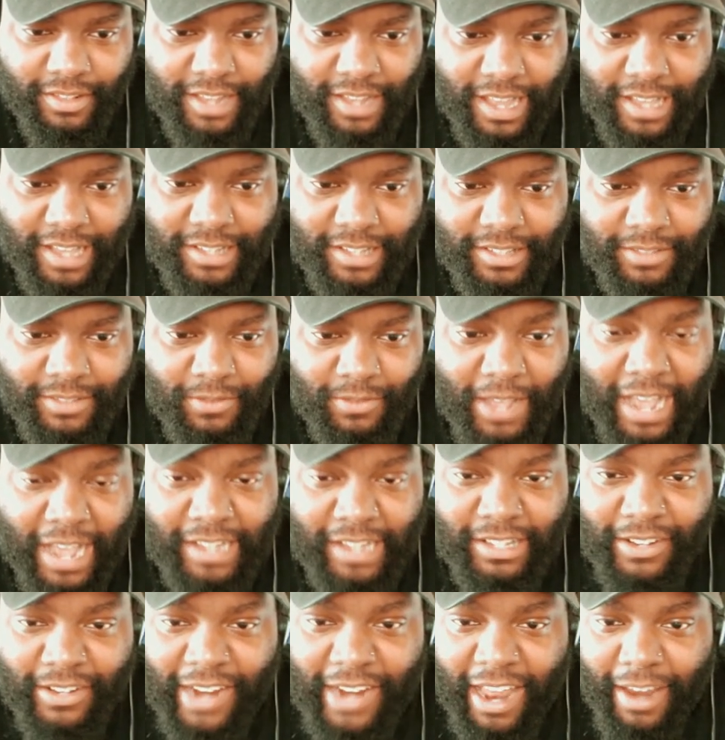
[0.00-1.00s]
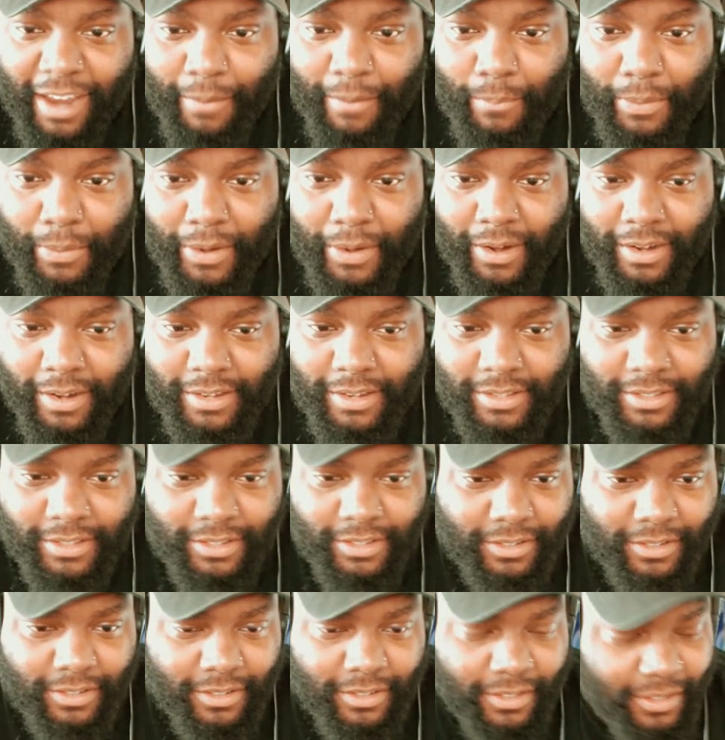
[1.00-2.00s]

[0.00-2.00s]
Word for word: That's what I compare this to.